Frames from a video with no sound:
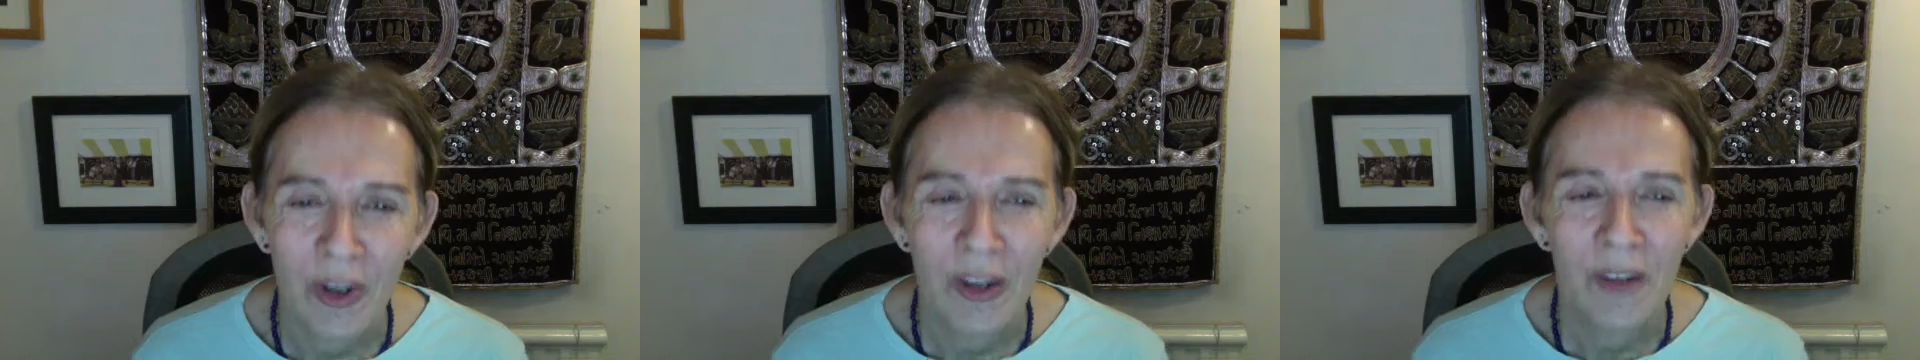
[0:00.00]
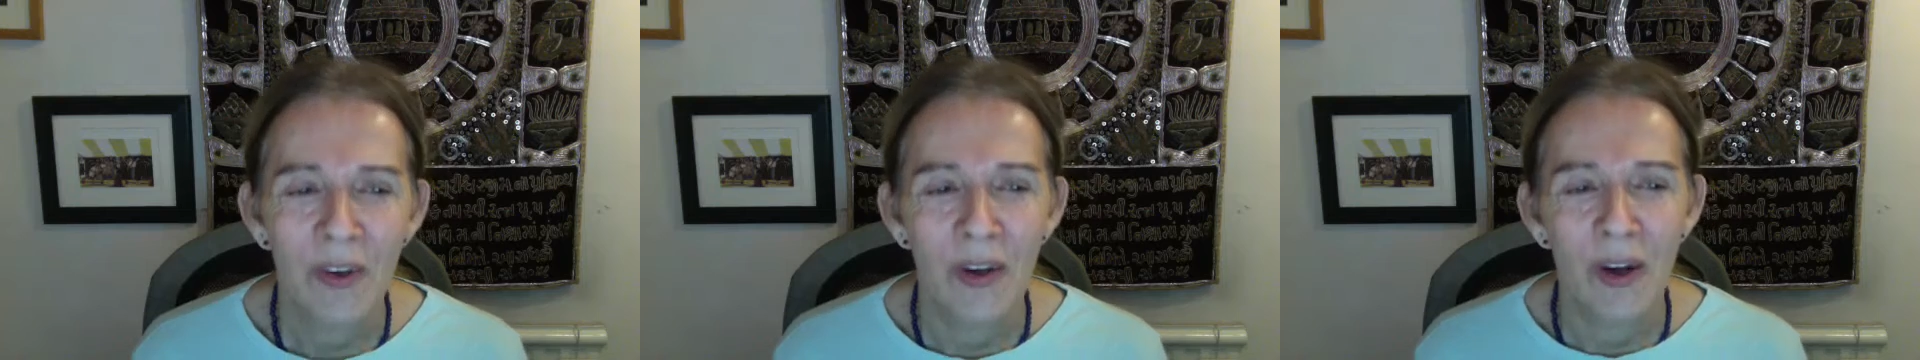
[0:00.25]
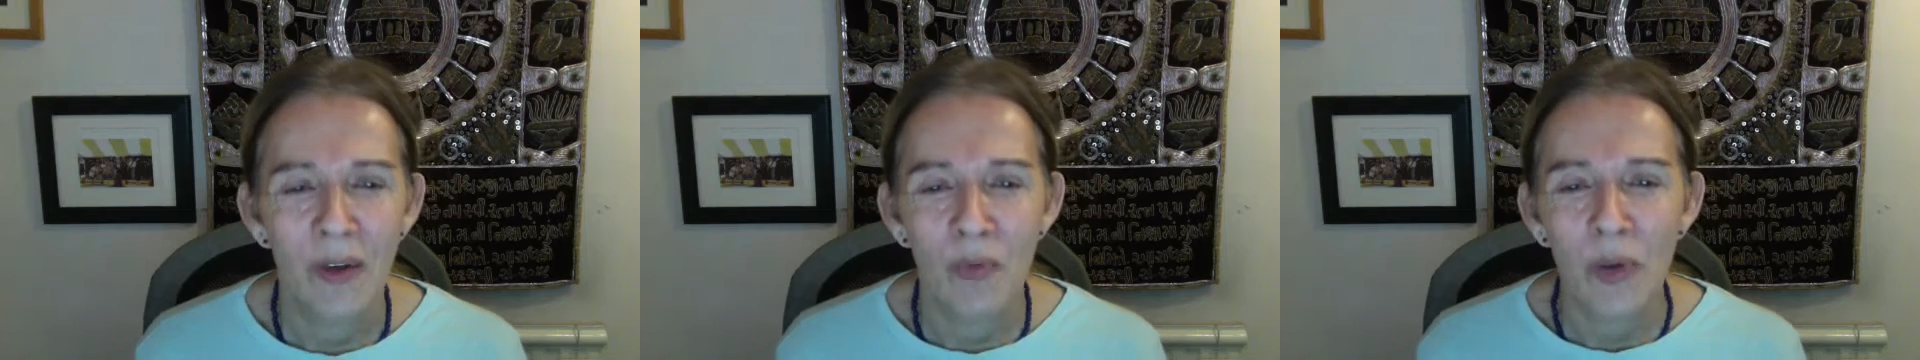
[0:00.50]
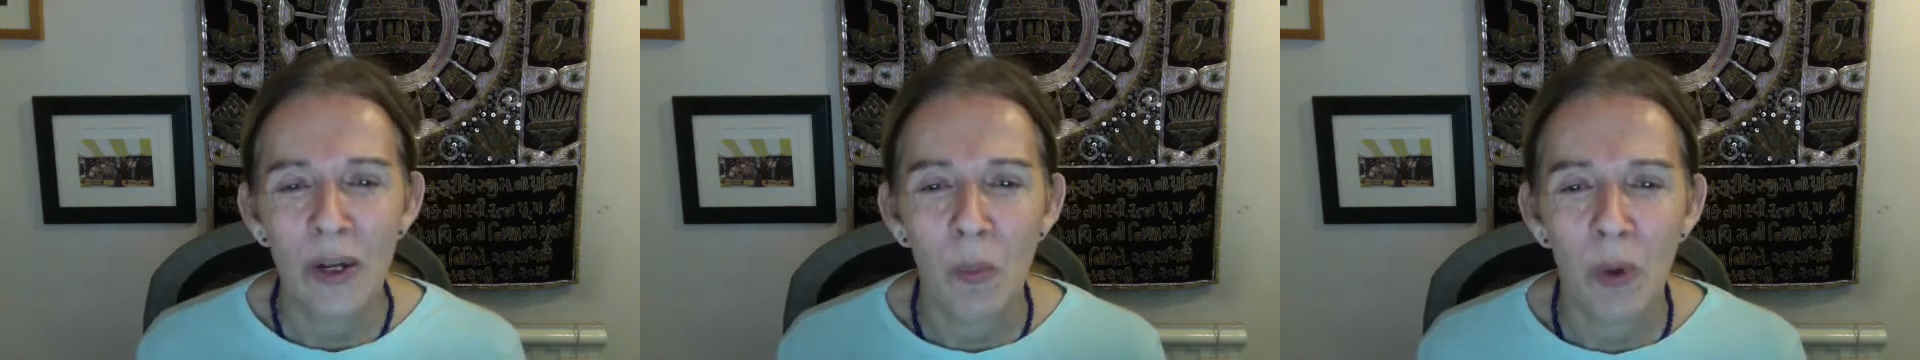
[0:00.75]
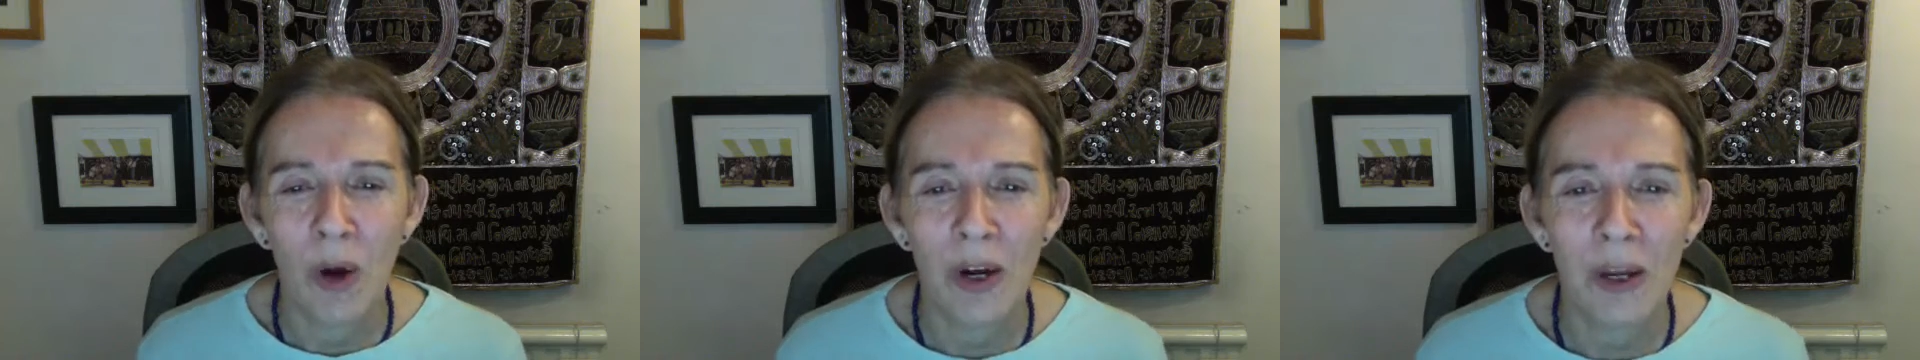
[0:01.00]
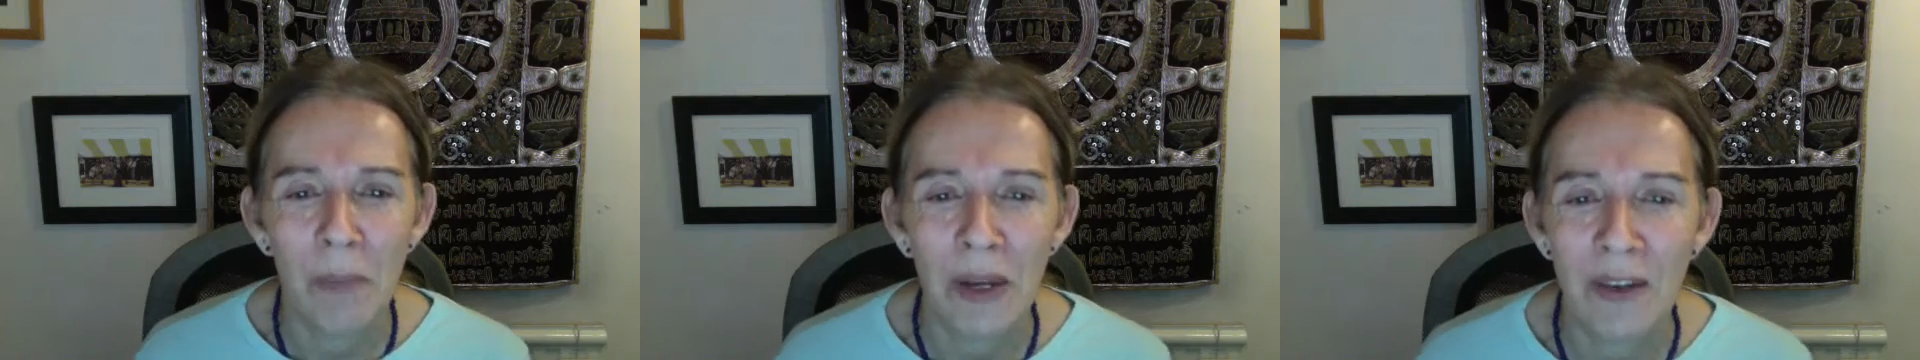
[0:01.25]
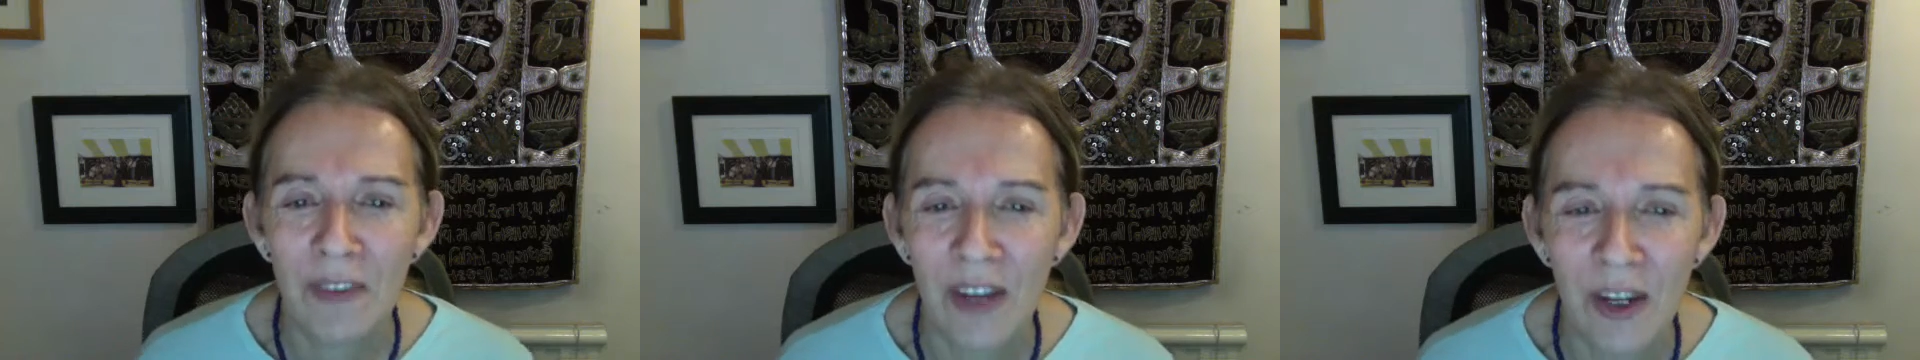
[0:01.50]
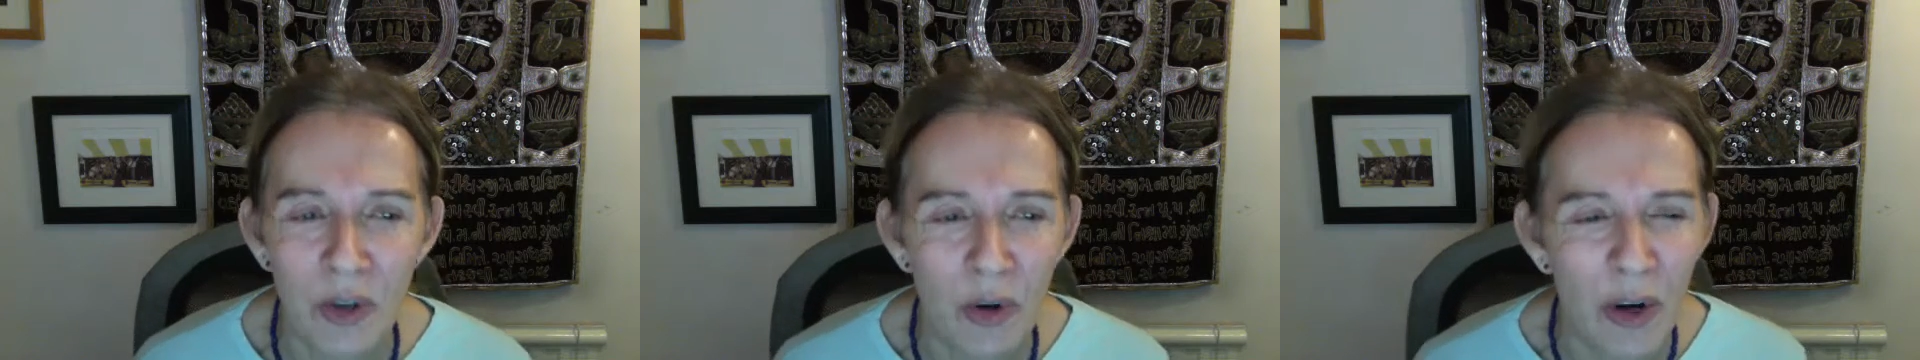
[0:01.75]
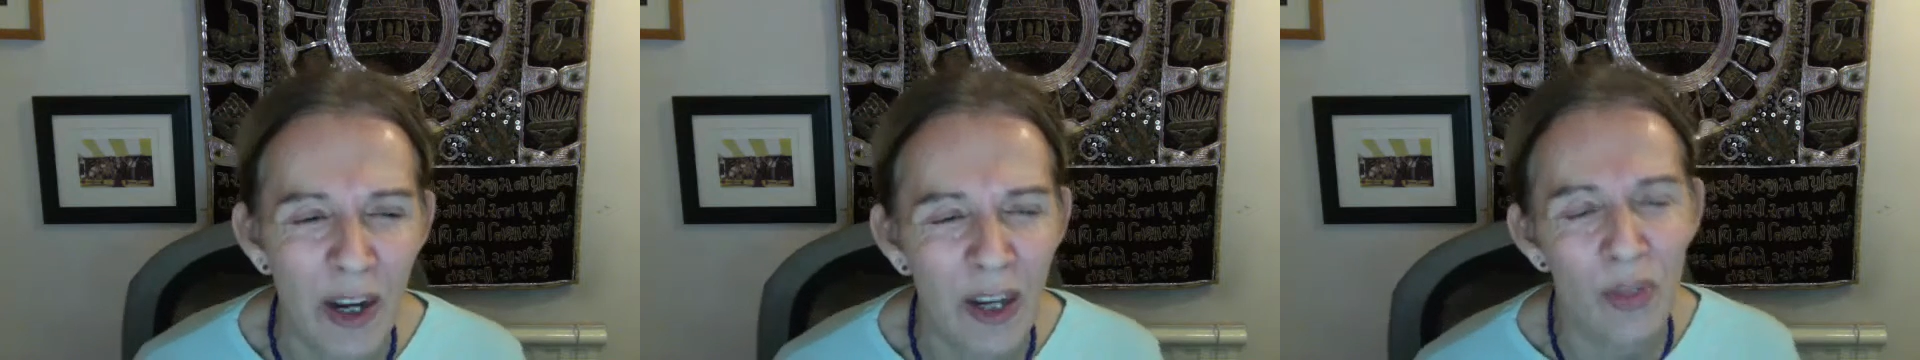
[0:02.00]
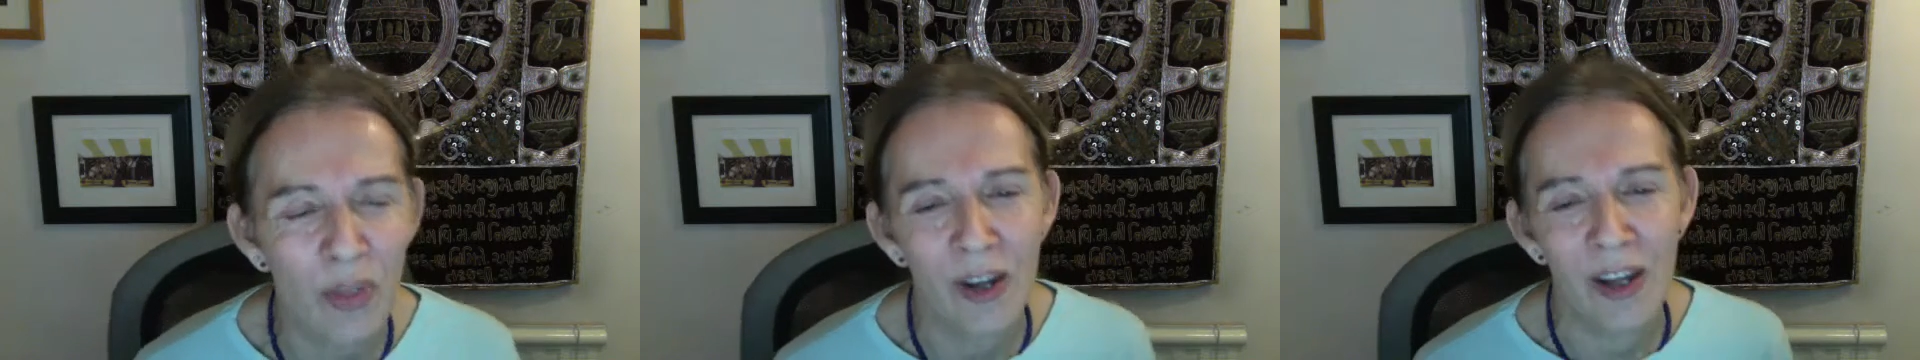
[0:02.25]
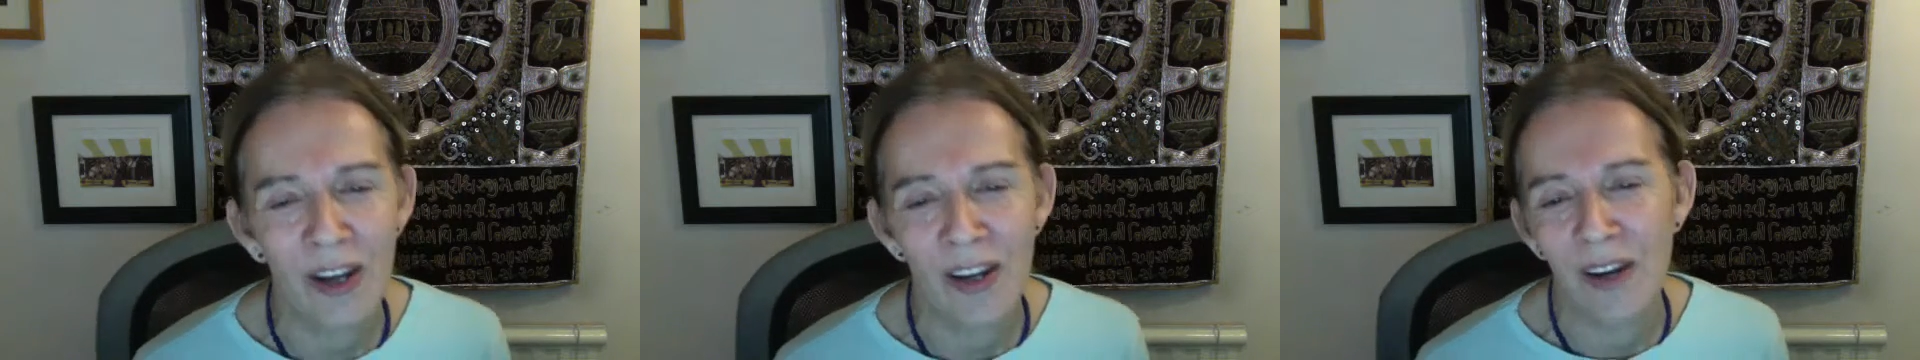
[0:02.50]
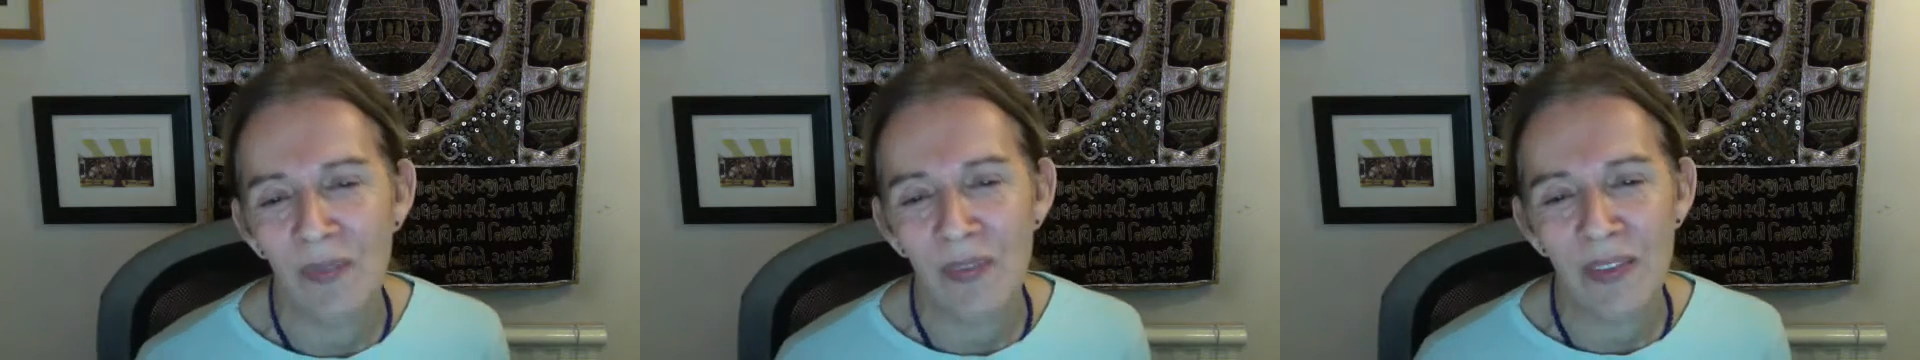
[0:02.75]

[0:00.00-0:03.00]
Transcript: if we can work in meditation or anything like that,